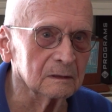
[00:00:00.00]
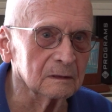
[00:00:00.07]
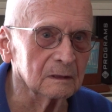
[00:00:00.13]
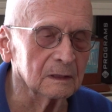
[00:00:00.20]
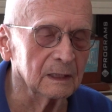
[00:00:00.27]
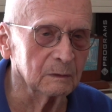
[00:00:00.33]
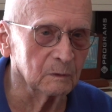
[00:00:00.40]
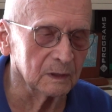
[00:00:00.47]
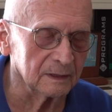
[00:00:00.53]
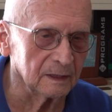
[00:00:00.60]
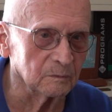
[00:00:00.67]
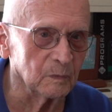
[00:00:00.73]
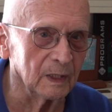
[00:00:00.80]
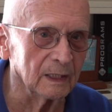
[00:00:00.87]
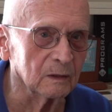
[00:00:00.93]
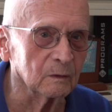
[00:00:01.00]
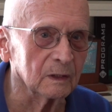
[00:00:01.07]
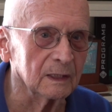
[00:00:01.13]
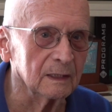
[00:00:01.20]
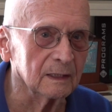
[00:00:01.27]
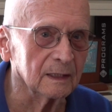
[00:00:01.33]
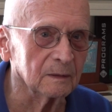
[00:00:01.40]
There was a bakery
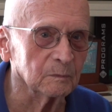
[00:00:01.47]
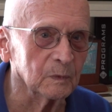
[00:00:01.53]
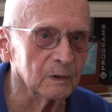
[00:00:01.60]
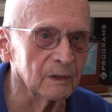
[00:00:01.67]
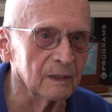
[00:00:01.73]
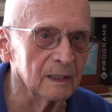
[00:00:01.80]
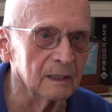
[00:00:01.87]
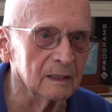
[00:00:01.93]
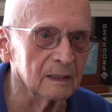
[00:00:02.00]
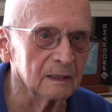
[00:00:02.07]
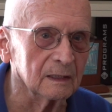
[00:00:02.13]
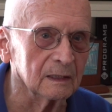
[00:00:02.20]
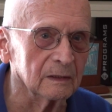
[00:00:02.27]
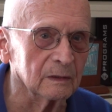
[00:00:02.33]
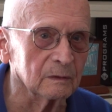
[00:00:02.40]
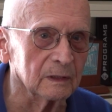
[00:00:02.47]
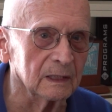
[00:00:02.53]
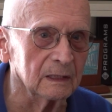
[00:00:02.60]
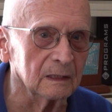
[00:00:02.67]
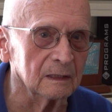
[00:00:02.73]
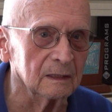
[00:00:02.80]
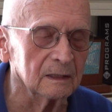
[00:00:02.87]
up on the other
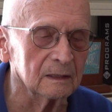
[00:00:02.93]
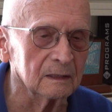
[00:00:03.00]
end.